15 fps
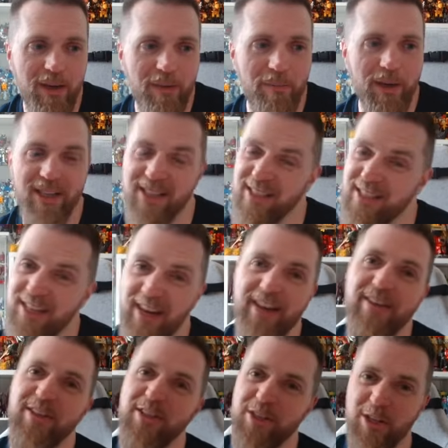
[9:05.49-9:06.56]
But as I say,
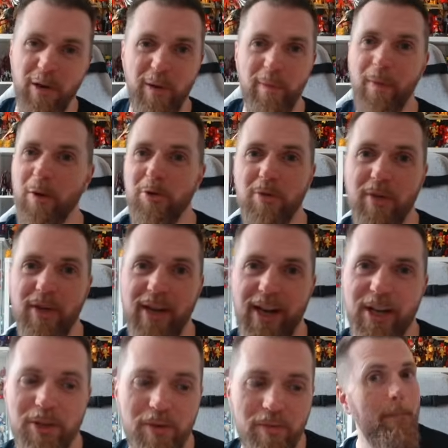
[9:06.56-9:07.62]
just no emotional
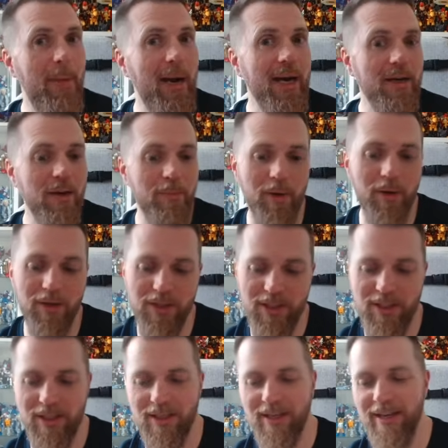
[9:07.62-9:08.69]
connection.
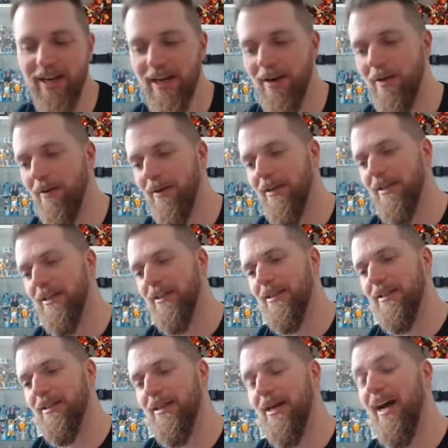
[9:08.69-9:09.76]
Magnaboss. Now,
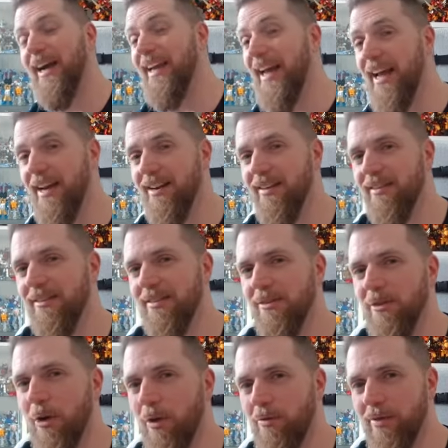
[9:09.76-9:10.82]
again,
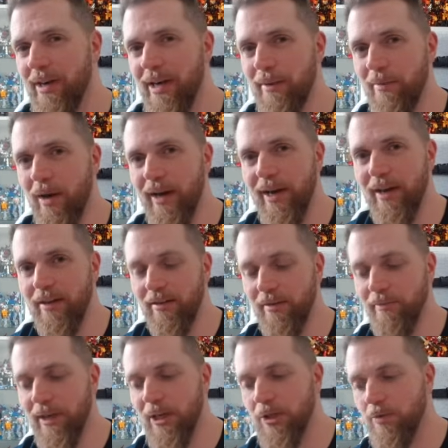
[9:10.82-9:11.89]
not really my era of
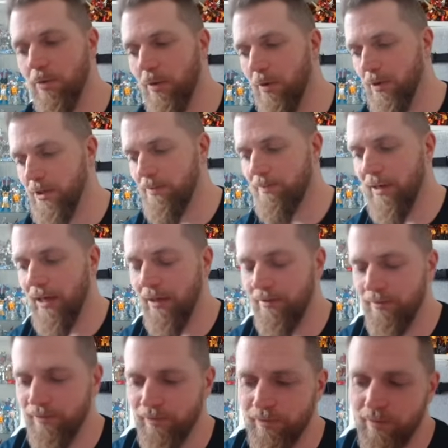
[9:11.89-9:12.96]
Beast Wars, but
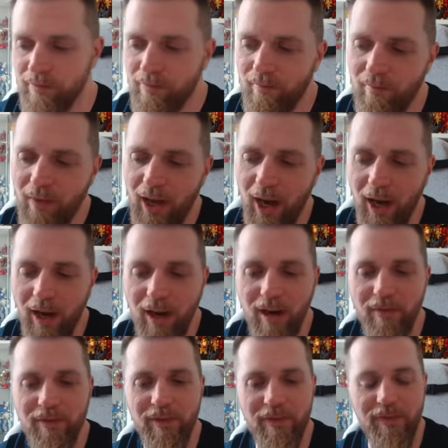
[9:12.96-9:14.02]
I
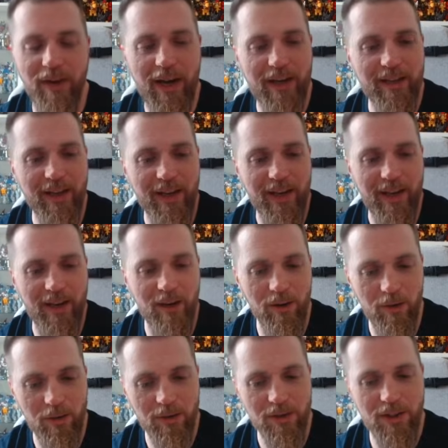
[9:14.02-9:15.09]
love the fact that it
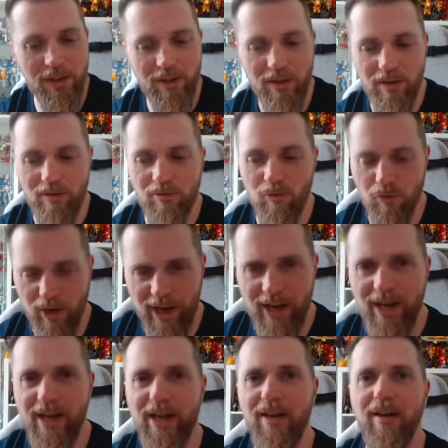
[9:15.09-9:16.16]
looked
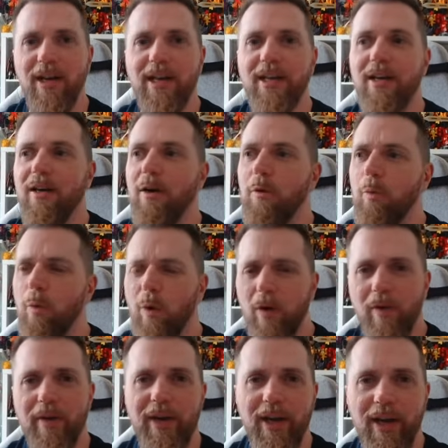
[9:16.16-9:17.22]
really like a
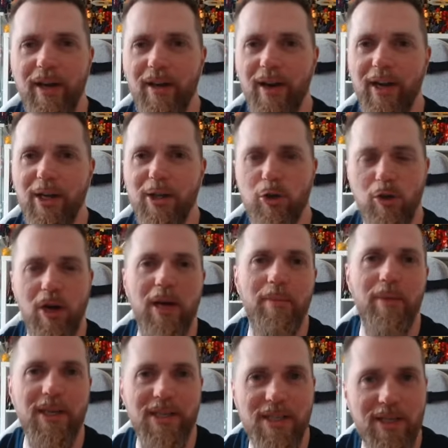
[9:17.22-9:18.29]
warrior, like a
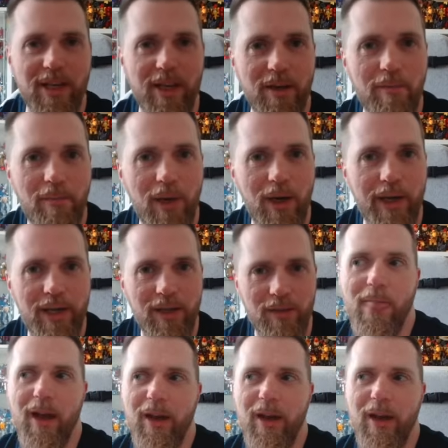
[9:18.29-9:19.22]
tribalistic combiner.